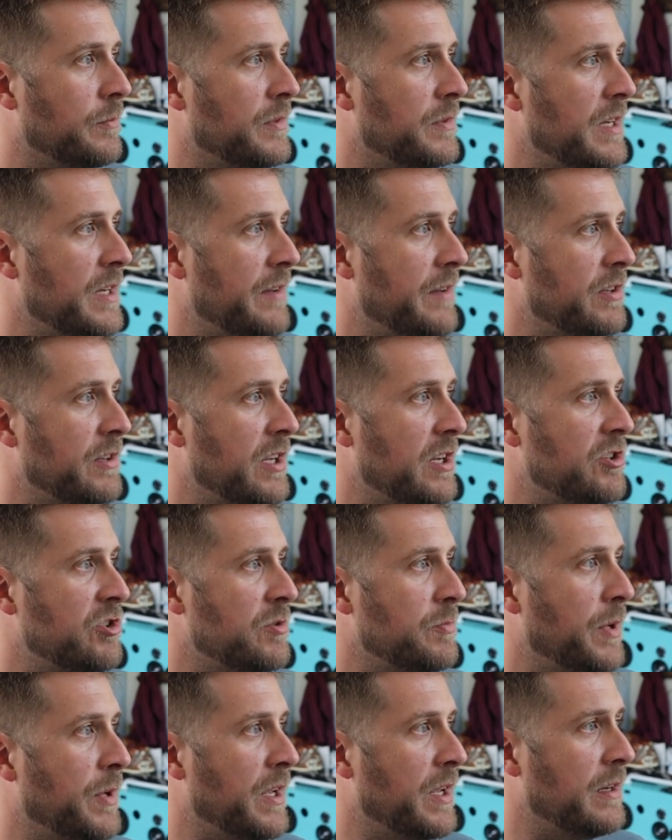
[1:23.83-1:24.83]
navigation
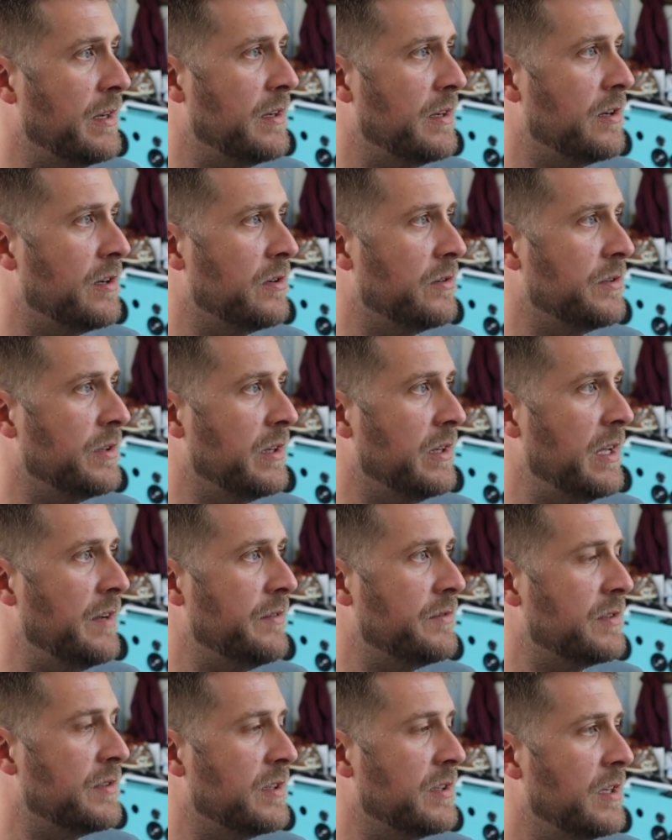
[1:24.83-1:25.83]
pane here on the
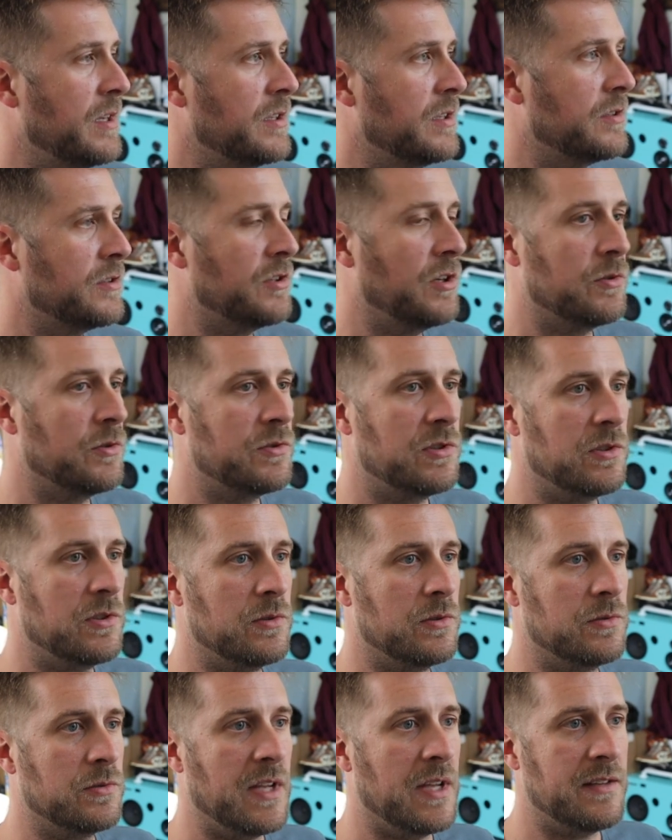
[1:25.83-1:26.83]
left, go
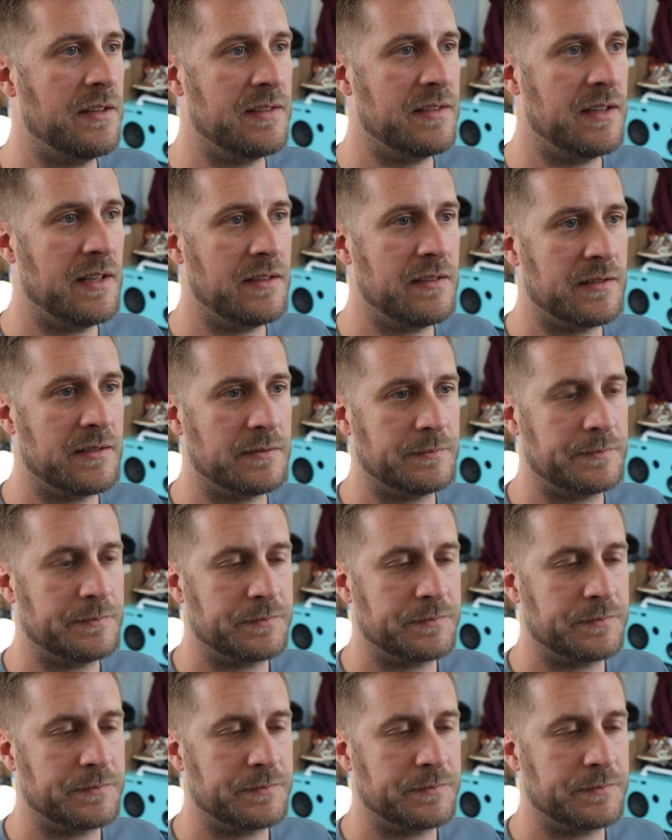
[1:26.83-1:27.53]
to data sets,